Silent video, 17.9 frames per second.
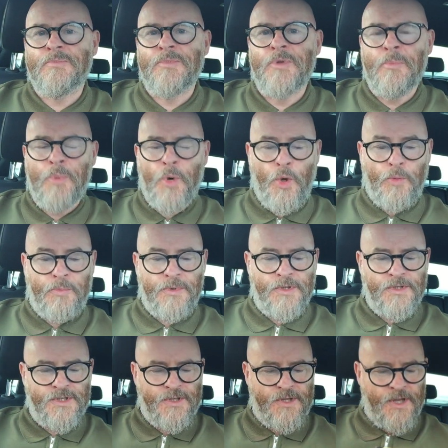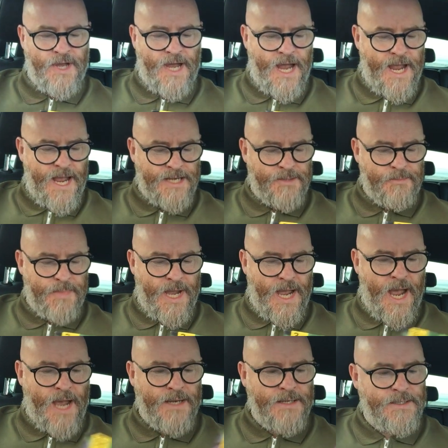the bulb that I had in
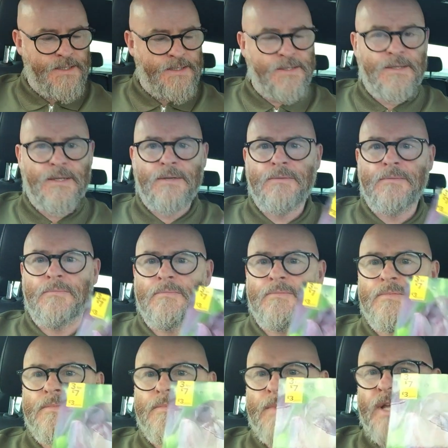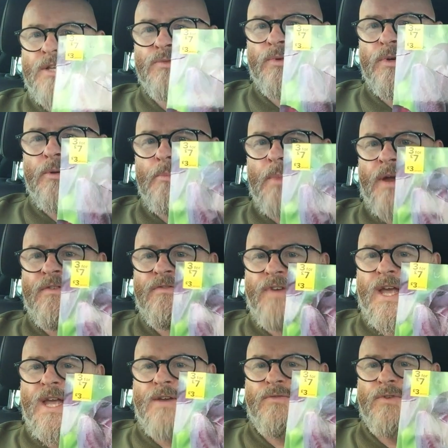my hand, that's one of my
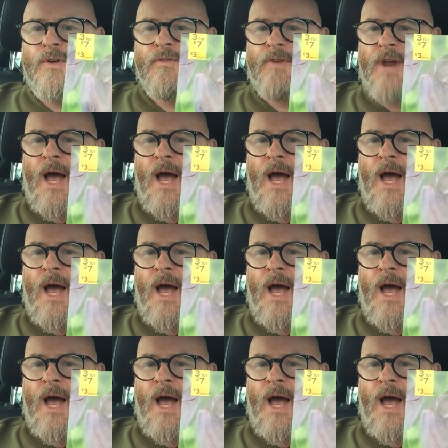favourite